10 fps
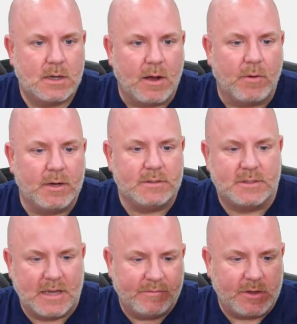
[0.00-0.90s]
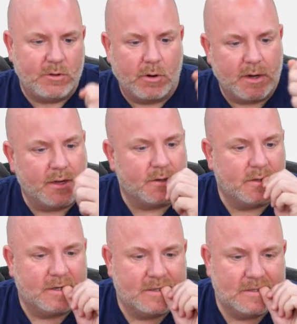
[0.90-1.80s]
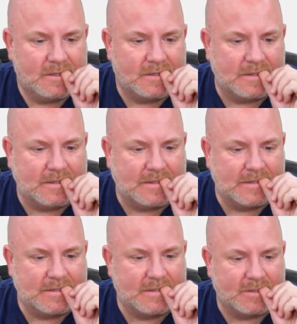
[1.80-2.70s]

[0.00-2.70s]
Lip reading: I want to just have a UART header, just